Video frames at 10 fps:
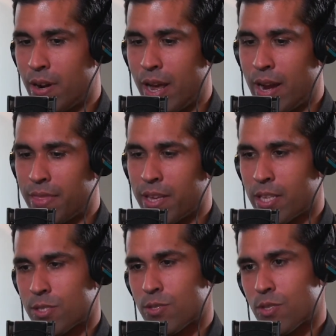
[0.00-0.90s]
And I think
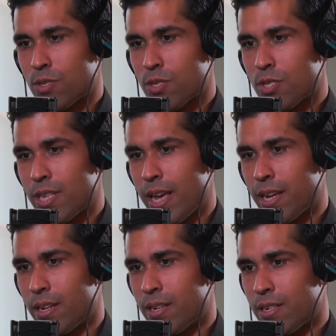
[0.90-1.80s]
it's
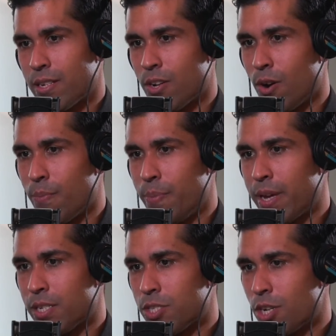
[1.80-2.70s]
taken a
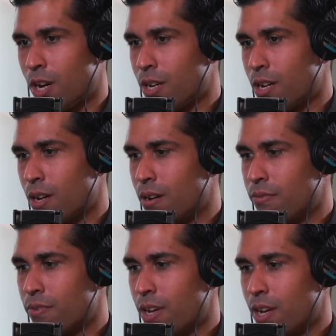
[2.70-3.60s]
big chunk
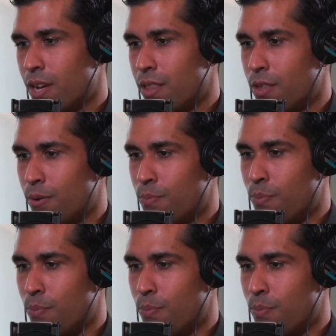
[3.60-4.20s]
of the